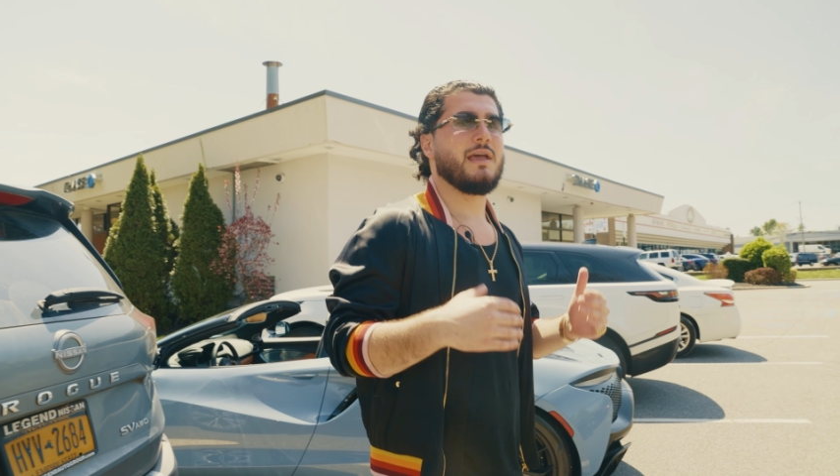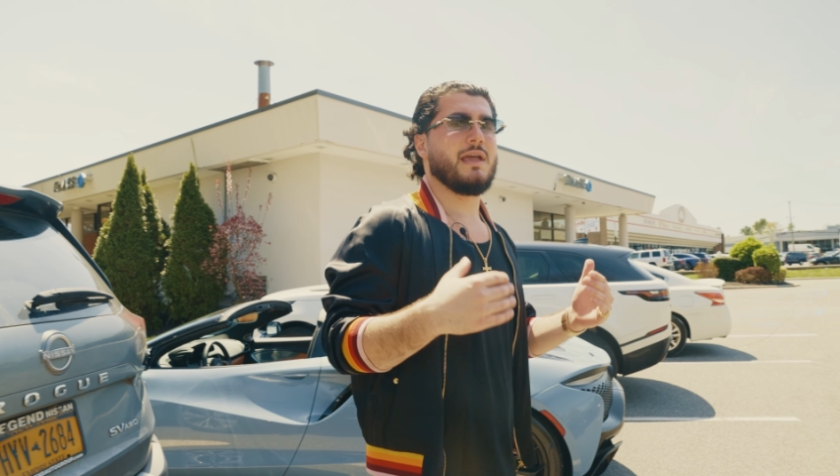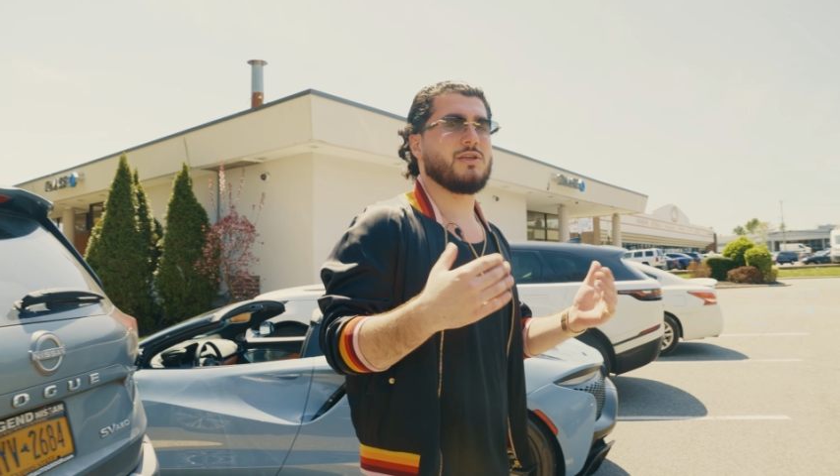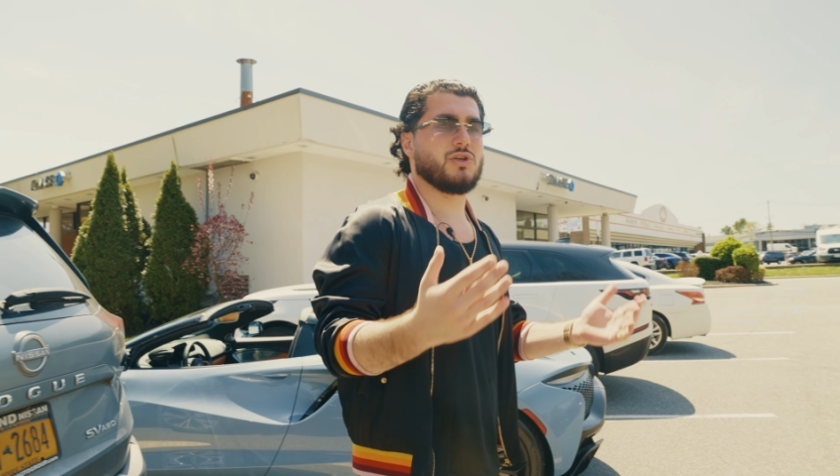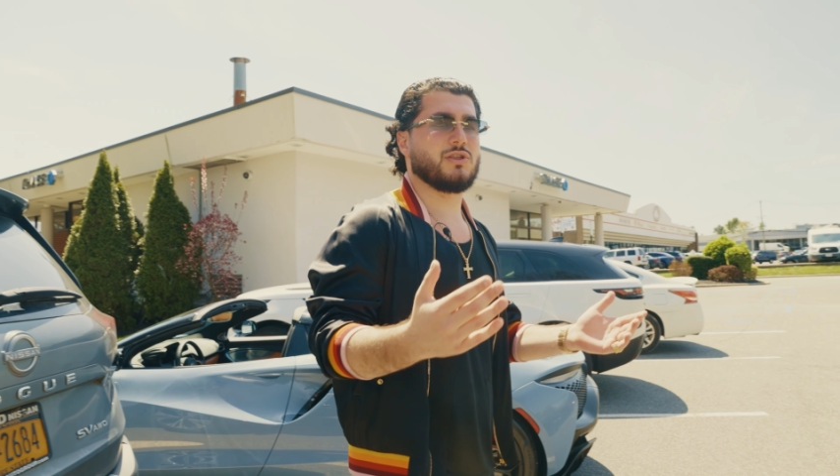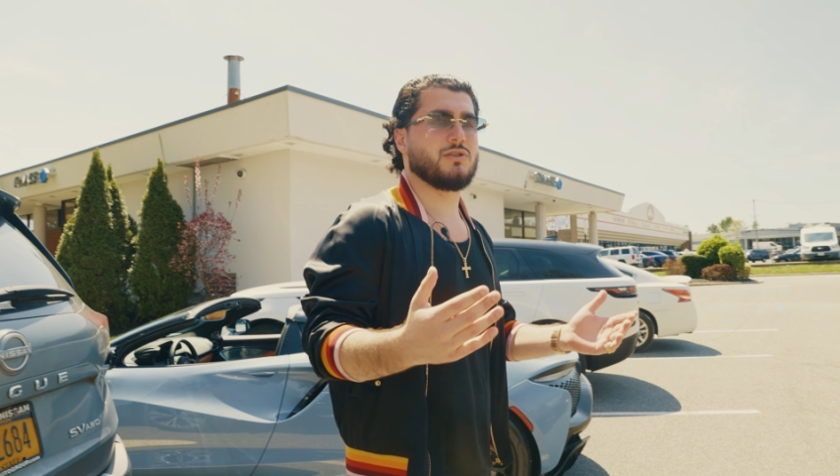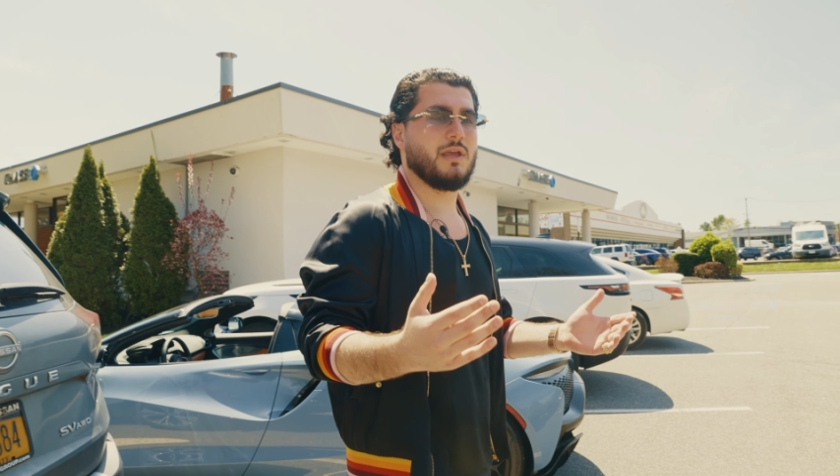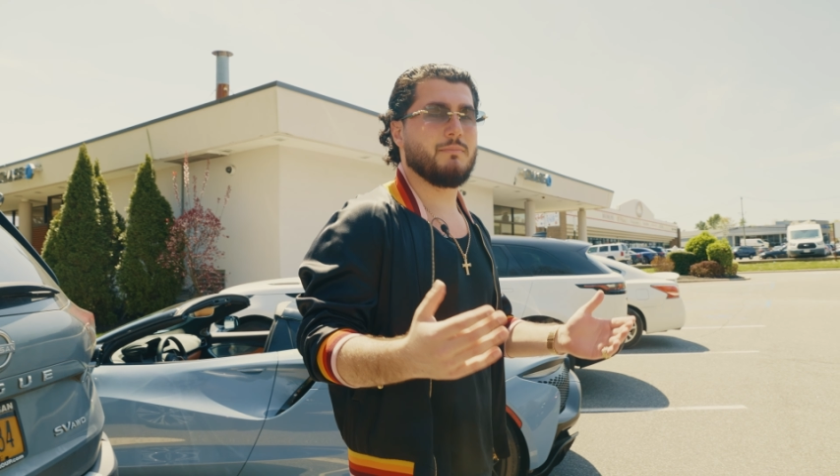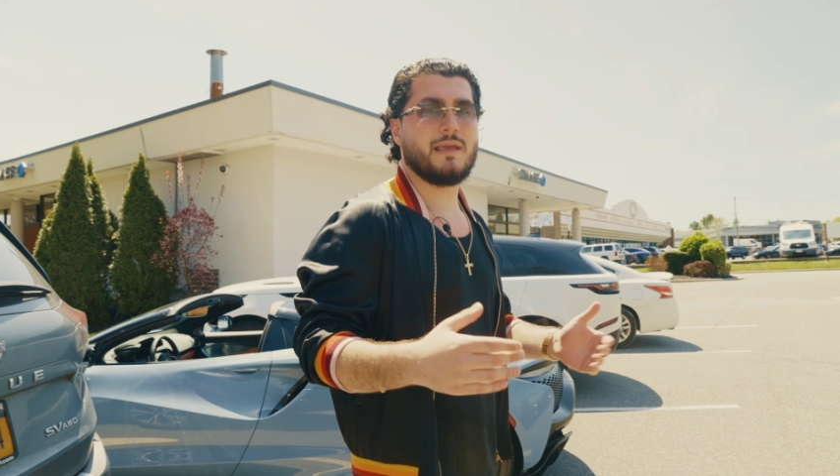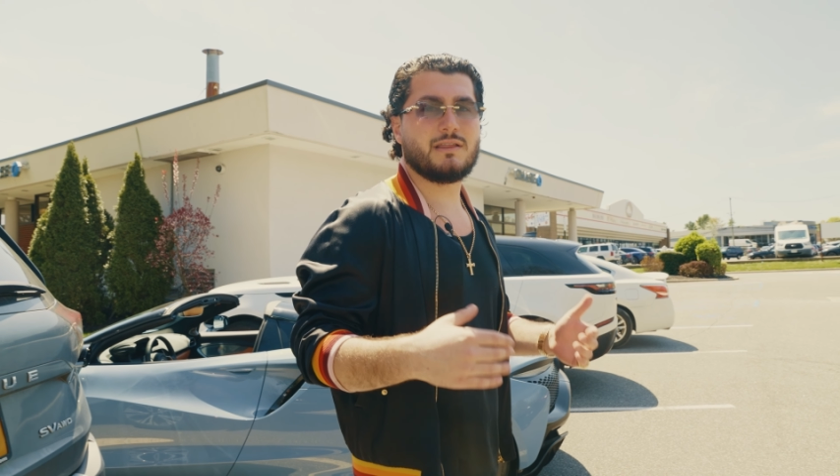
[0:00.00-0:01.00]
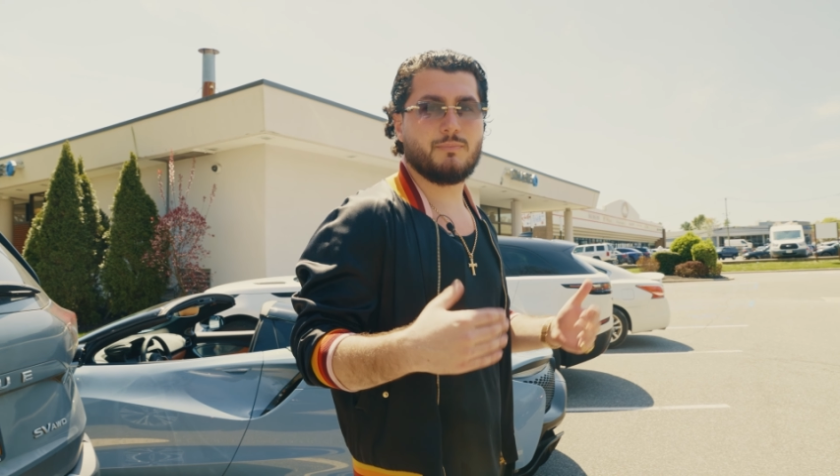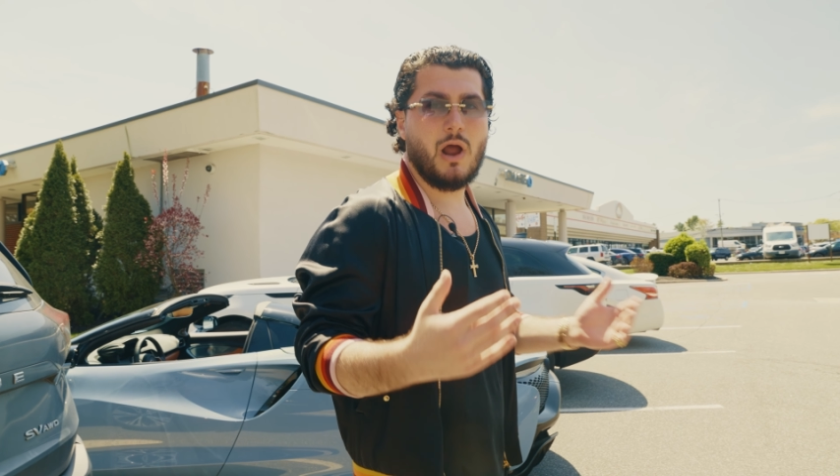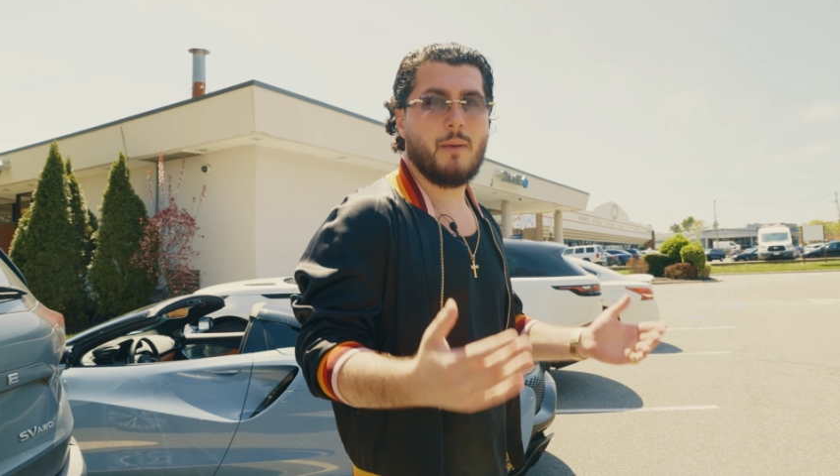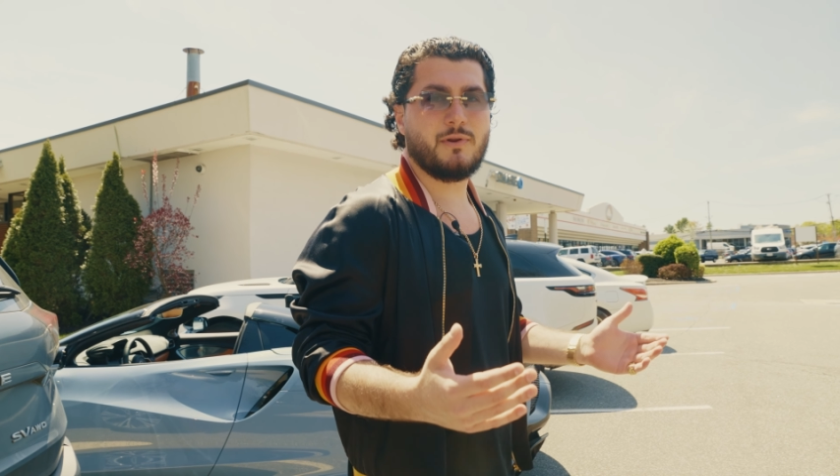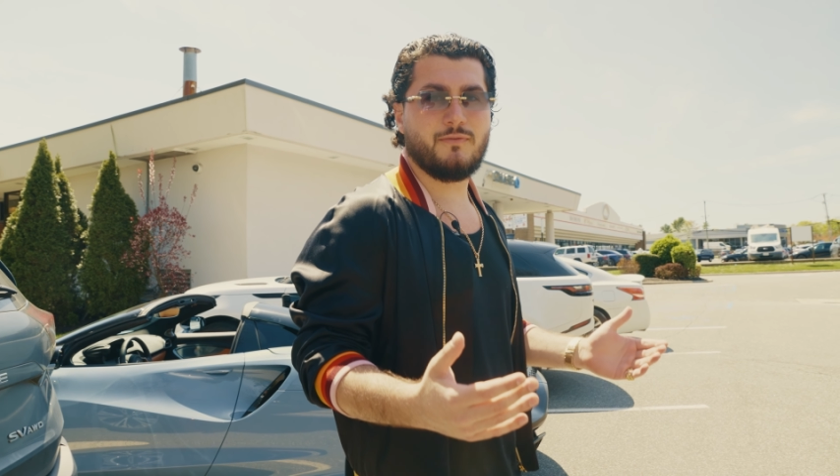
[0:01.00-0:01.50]
it makes the
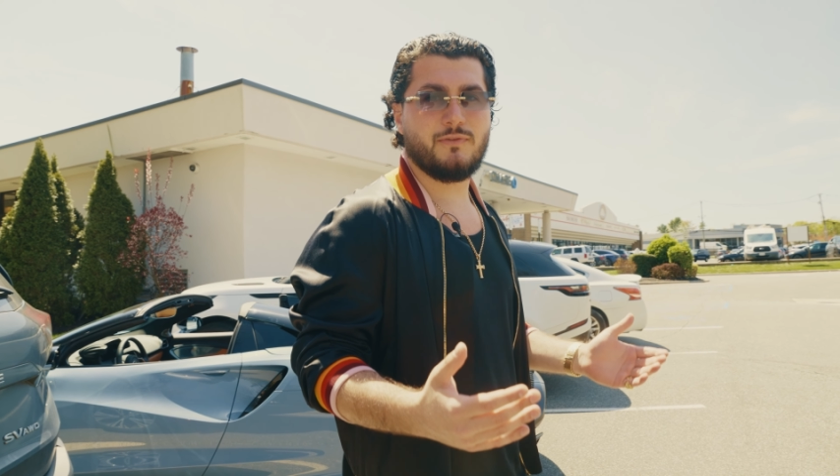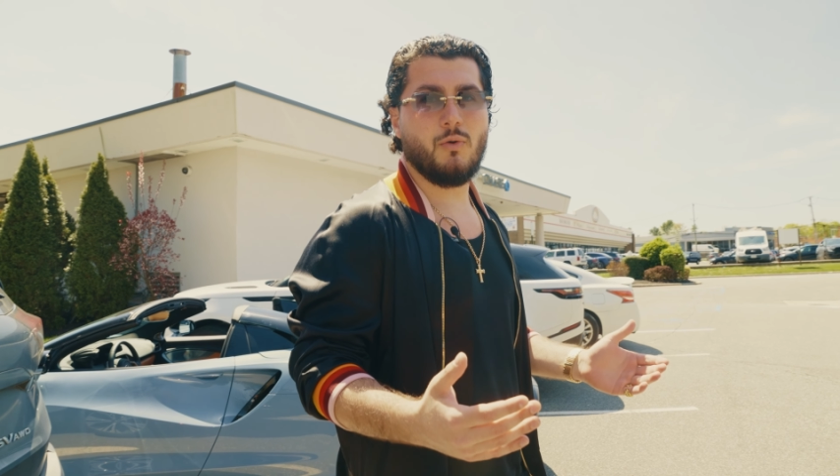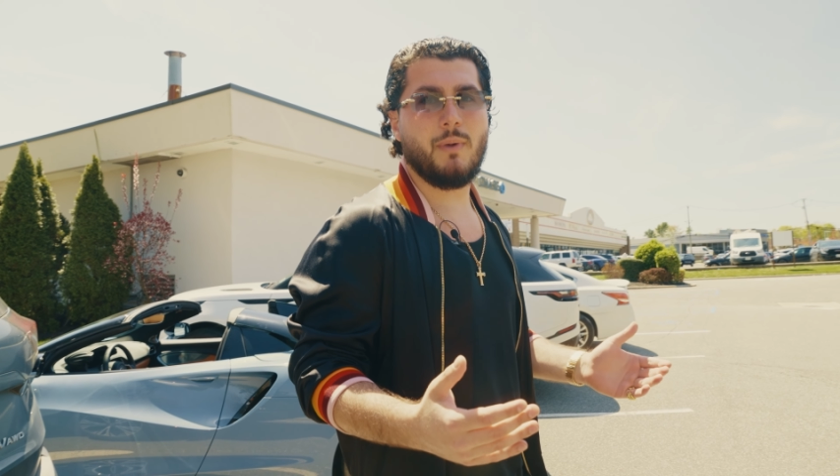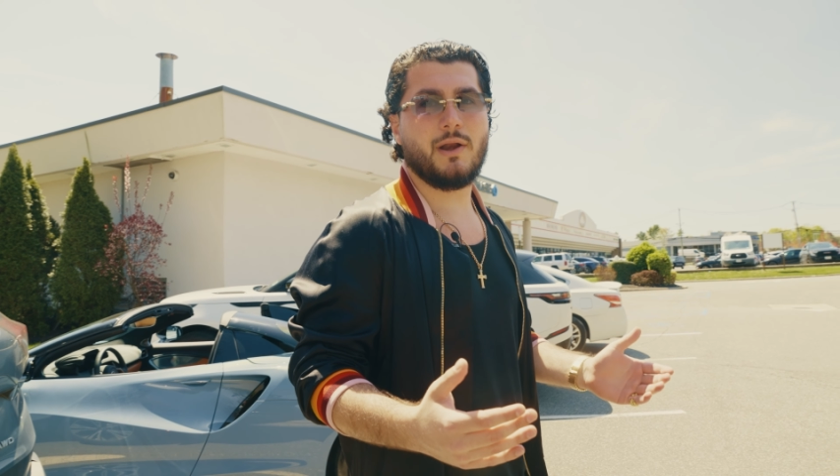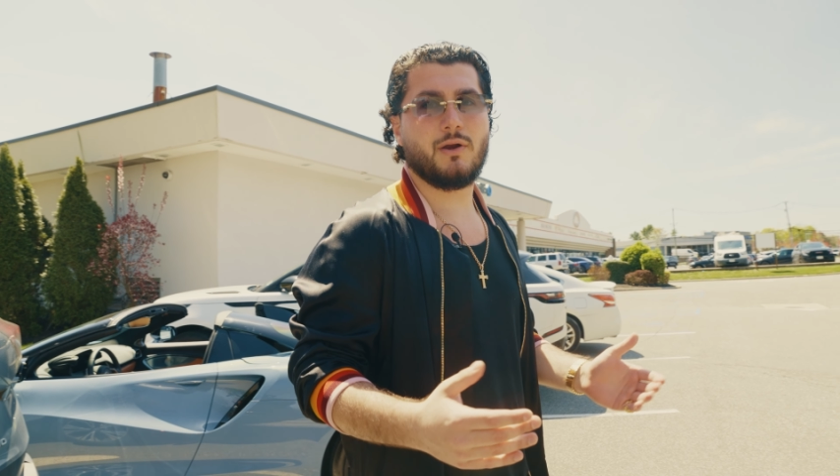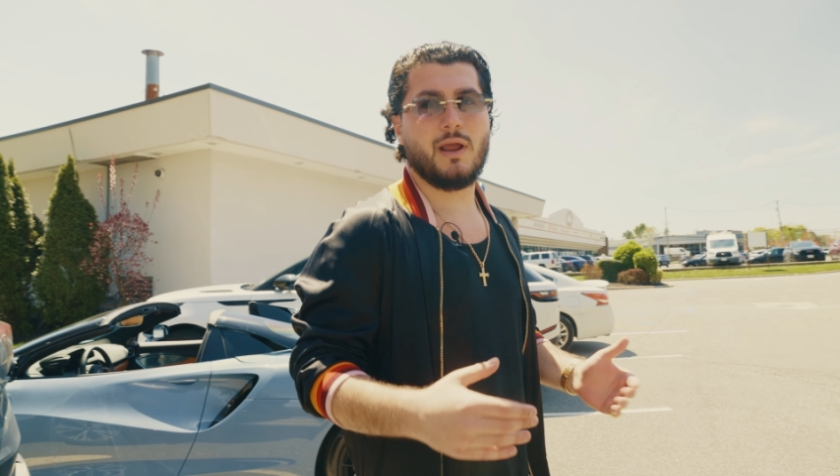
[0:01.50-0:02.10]
property flow better,